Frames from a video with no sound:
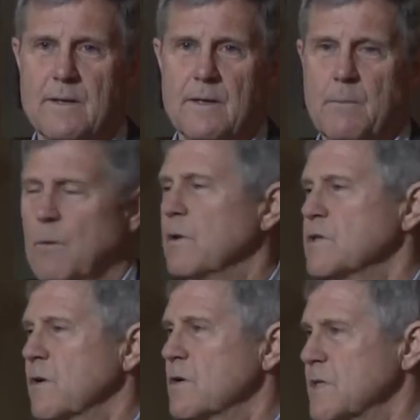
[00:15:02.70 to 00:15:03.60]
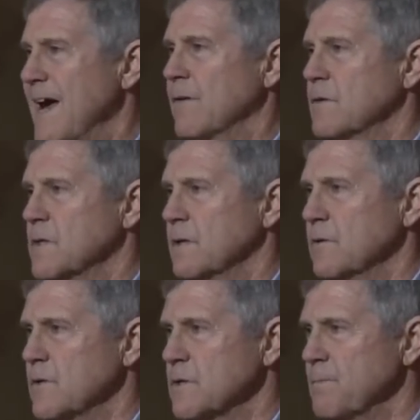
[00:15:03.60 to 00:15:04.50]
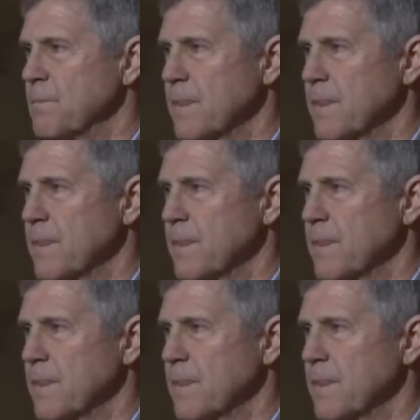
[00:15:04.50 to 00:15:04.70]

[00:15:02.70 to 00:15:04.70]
uh, but really so does agroterrorism.